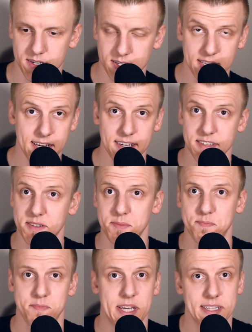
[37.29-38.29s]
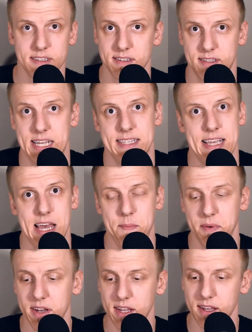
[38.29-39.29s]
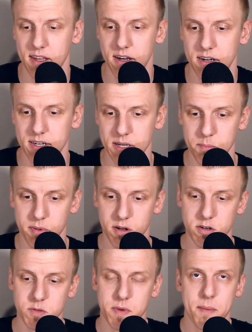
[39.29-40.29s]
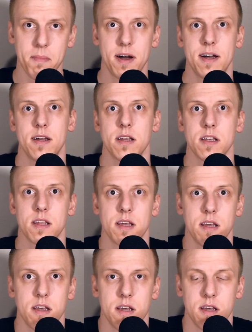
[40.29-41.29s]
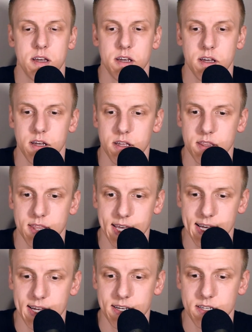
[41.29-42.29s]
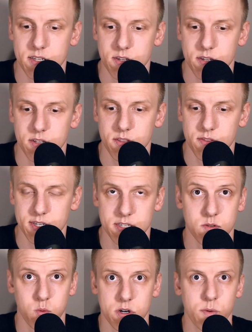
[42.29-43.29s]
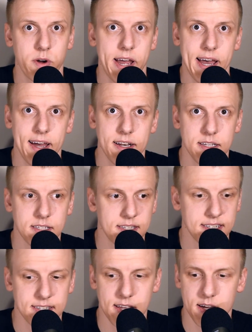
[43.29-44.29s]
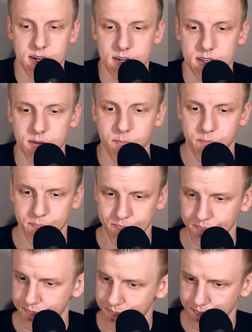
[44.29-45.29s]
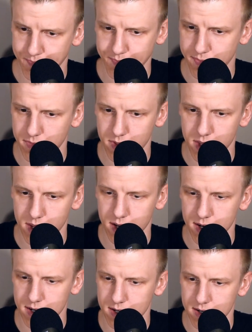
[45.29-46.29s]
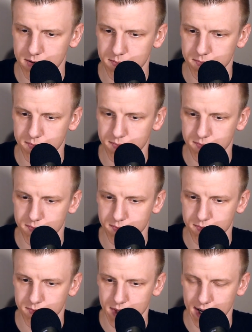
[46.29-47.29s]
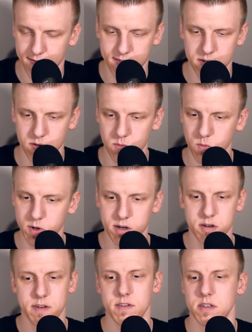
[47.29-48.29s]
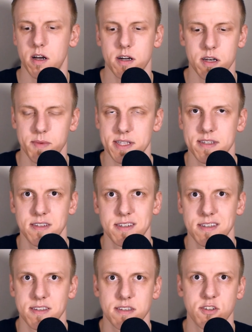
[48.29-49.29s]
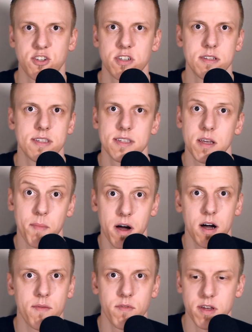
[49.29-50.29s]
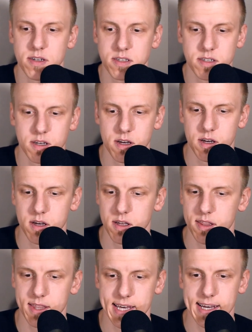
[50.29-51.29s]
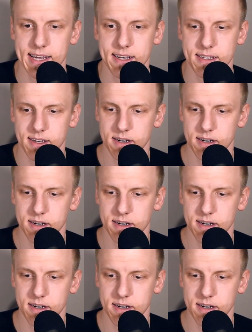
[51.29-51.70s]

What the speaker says: Yes, that's happening. It blows my mind that this is where we're at in society. I feel weird even talking about this because it should seem obvious that